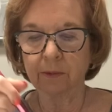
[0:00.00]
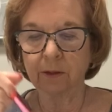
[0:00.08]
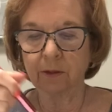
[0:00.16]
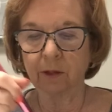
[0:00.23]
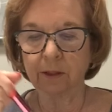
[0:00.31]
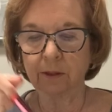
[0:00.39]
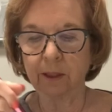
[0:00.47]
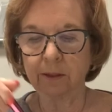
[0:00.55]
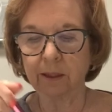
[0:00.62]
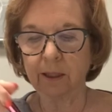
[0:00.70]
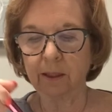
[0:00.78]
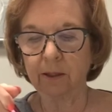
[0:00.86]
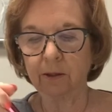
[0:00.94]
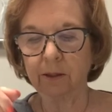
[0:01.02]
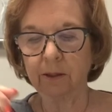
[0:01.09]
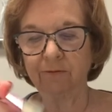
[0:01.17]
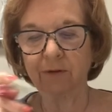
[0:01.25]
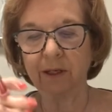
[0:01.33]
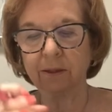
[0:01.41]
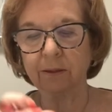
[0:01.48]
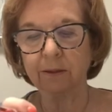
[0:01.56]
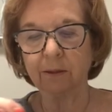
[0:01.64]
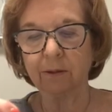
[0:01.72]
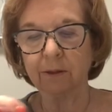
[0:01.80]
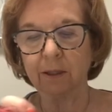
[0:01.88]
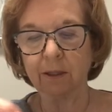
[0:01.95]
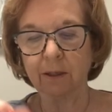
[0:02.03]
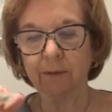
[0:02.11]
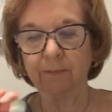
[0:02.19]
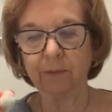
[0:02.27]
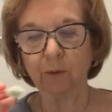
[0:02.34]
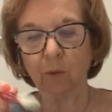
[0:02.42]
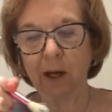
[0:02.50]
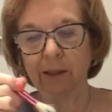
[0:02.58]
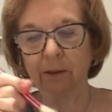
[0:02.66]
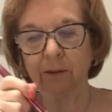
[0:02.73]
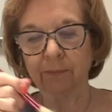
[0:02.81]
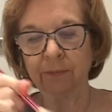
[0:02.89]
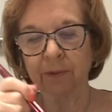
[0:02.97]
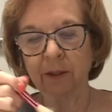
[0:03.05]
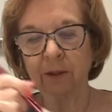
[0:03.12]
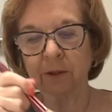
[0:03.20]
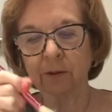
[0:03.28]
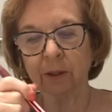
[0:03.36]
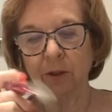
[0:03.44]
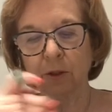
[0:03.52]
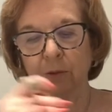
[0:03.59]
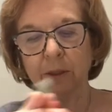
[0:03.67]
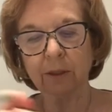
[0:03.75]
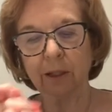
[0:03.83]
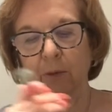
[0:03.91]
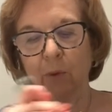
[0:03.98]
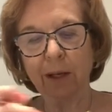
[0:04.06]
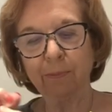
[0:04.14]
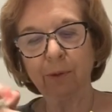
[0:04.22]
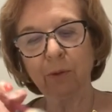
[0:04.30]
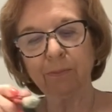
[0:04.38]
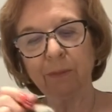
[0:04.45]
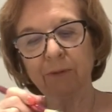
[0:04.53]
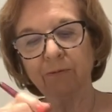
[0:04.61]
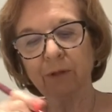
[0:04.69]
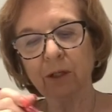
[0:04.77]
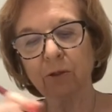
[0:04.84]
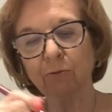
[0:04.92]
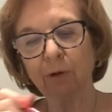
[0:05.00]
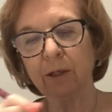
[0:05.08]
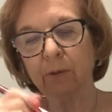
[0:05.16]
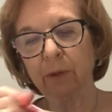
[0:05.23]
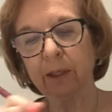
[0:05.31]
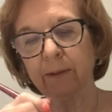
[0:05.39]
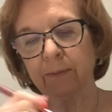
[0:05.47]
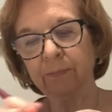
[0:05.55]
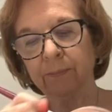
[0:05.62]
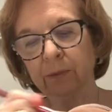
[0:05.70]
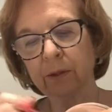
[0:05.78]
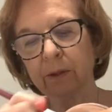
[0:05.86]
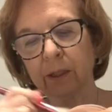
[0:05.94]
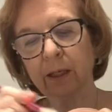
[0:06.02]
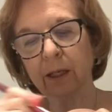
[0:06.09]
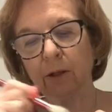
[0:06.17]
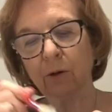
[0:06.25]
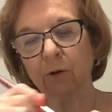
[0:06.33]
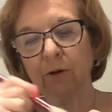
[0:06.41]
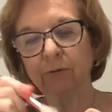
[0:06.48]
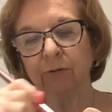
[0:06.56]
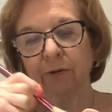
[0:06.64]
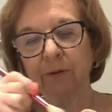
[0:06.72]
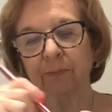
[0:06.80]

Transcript: It's hard not to get it on the face, on the, um, the wattle. So I do it and then I wipe it with my fingers right away to get it off.